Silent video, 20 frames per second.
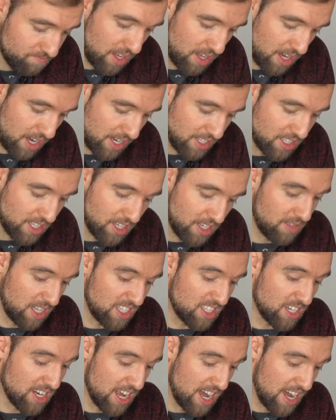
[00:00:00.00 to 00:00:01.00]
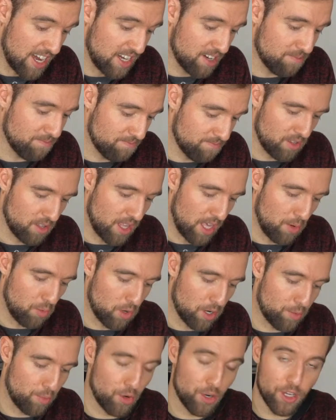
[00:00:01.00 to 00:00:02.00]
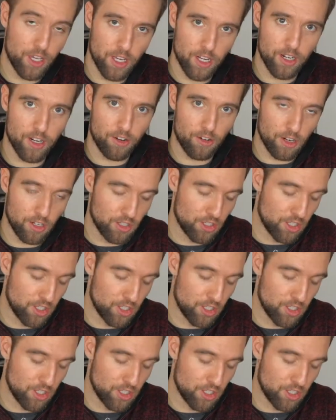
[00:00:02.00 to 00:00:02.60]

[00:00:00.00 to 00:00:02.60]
I'd say that's a 9. That'd work pretty good in a grilled